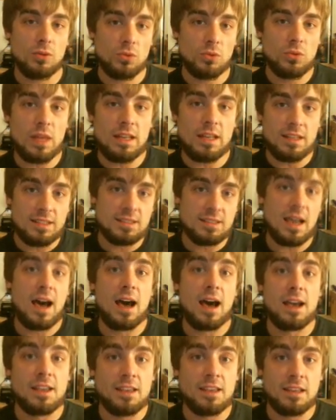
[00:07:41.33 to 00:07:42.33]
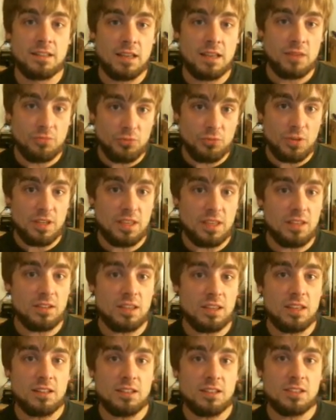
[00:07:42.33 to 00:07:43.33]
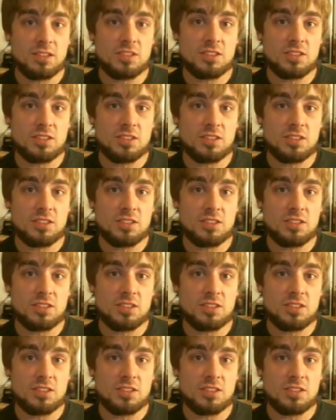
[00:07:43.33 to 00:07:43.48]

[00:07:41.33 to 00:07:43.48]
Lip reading: let it die. And if we can get in a